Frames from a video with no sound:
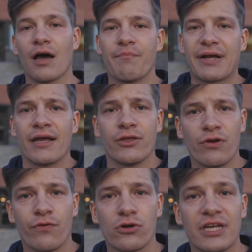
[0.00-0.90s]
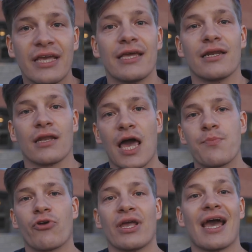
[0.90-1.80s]
Tampere University in
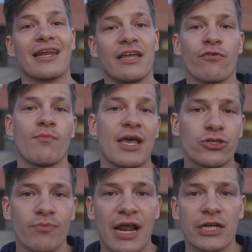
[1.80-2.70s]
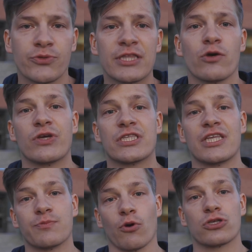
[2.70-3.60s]
Library and Information Management with
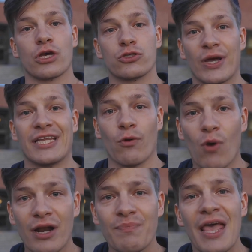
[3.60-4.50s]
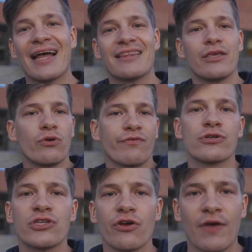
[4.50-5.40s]
the spot 21, and the
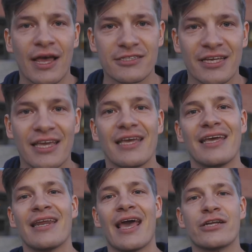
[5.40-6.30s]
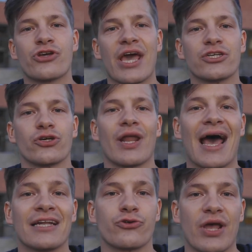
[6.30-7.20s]
University of Helsinki in Education
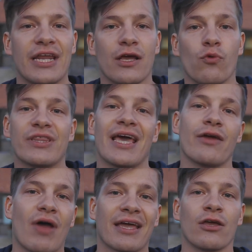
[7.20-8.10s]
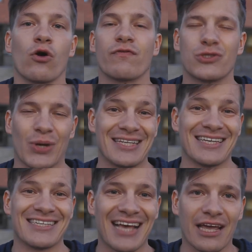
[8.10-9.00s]
and Training with a ranking of
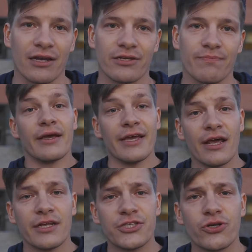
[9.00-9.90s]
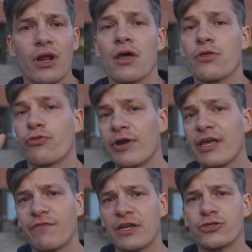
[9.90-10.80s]
22nd. In addition,
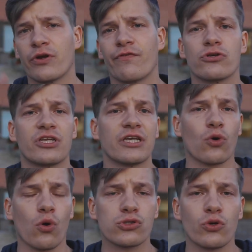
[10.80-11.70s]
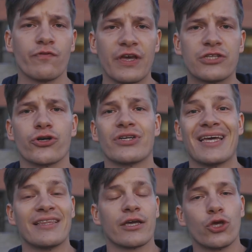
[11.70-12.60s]
3 Finnish universities also featured
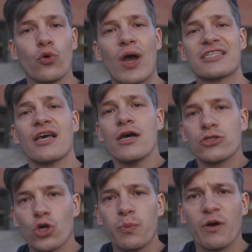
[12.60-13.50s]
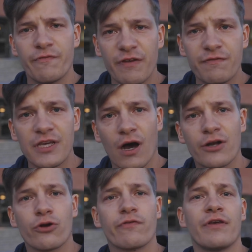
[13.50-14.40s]
in the QS Top 50
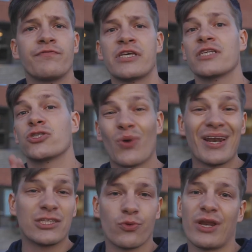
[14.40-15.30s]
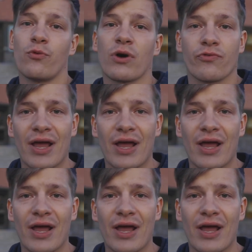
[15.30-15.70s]
Under 50 2021